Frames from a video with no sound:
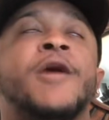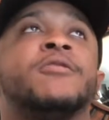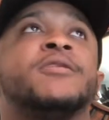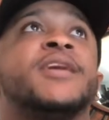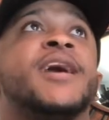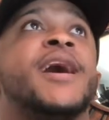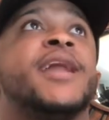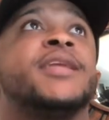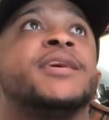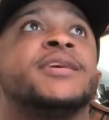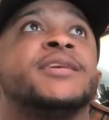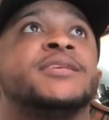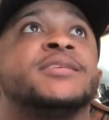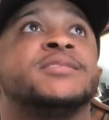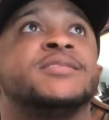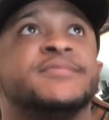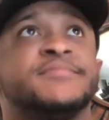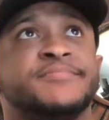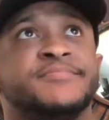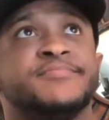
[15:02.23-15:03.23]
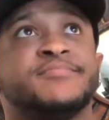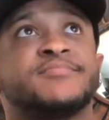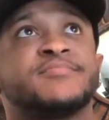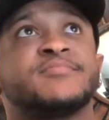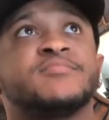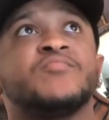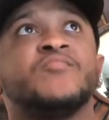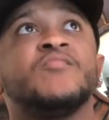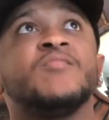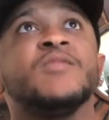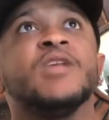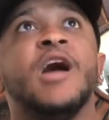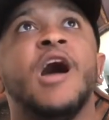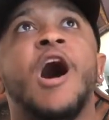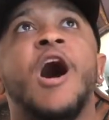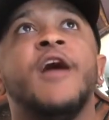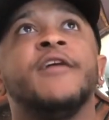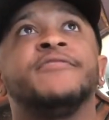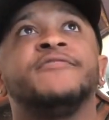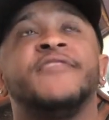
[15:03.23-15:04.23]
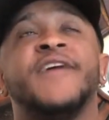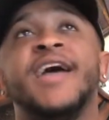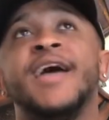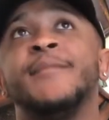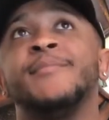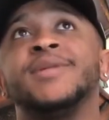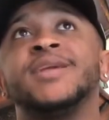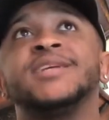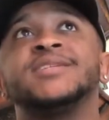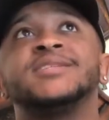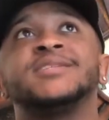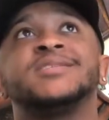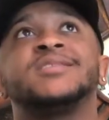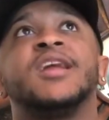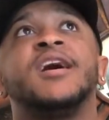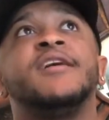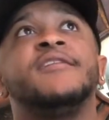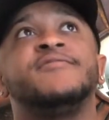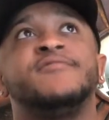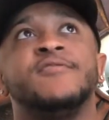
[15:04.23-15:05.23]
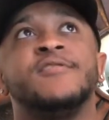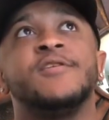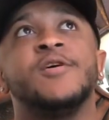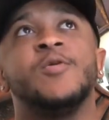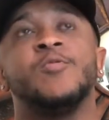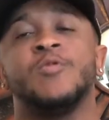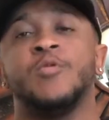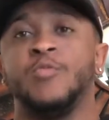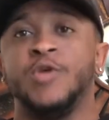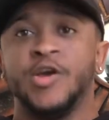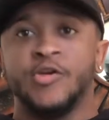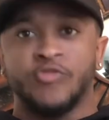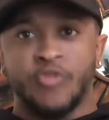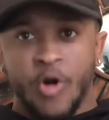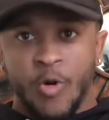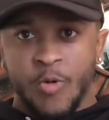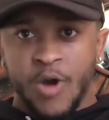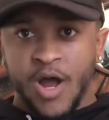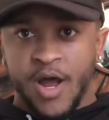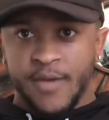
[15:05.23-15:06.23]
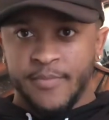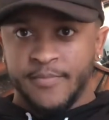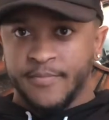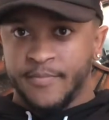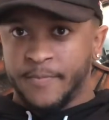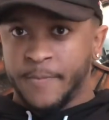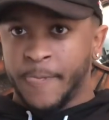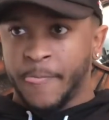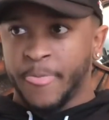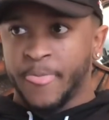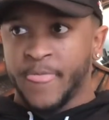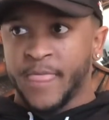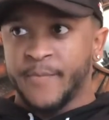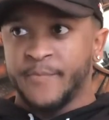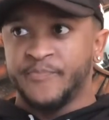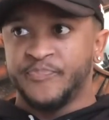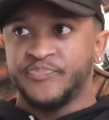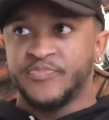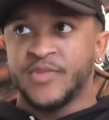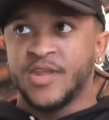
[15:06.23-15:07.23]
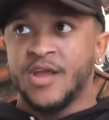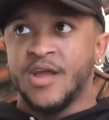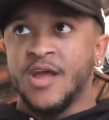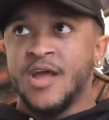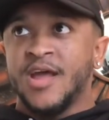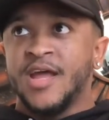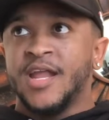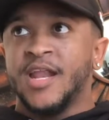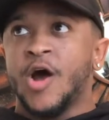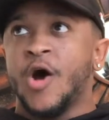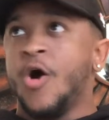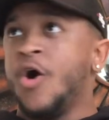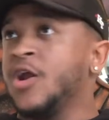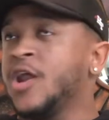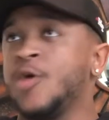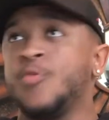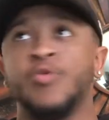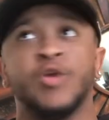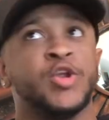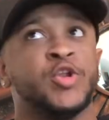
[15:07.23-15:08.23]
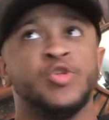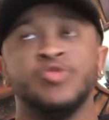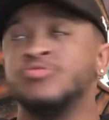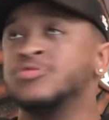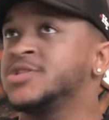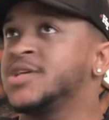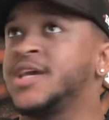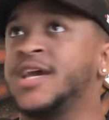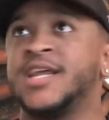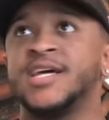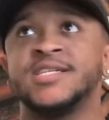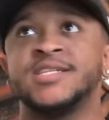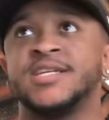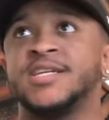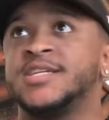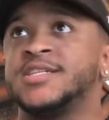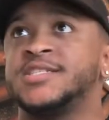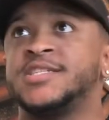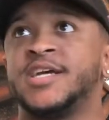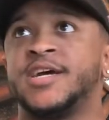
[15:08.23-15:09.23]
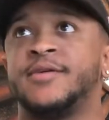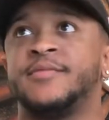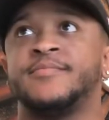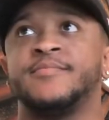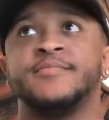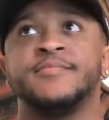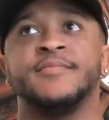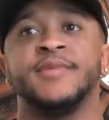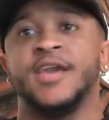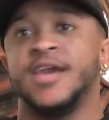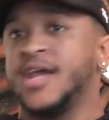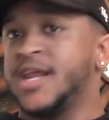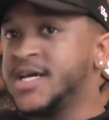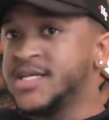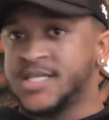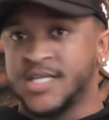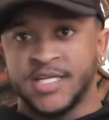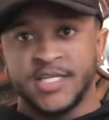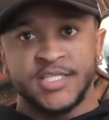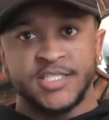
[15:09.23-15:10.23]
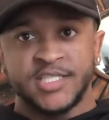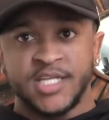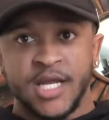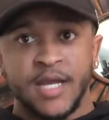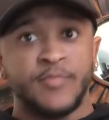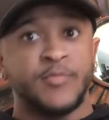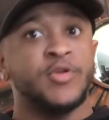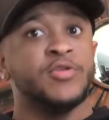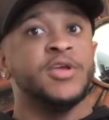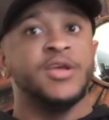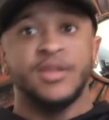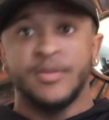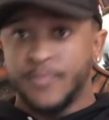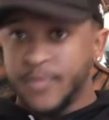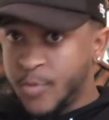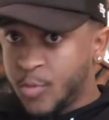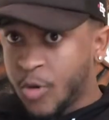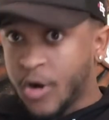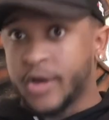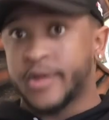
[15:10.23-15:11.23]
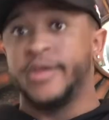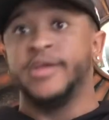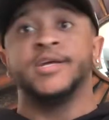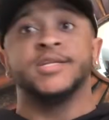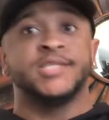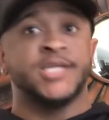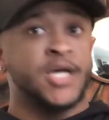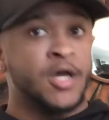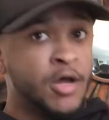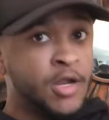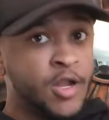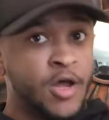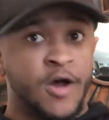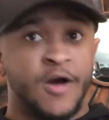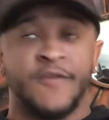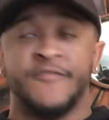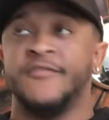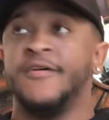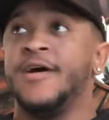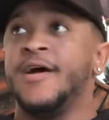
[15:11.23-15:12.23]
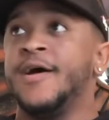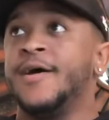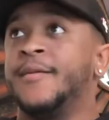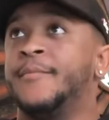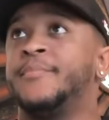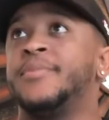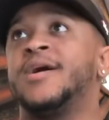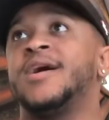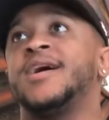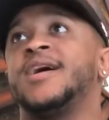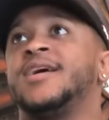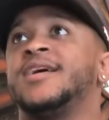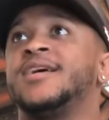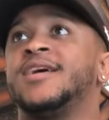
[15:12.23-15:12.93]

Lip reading: that is our families and stuff, when we grow up, all they want to do is get us in the gym. Get us in the gym. You need to be working your tail off. But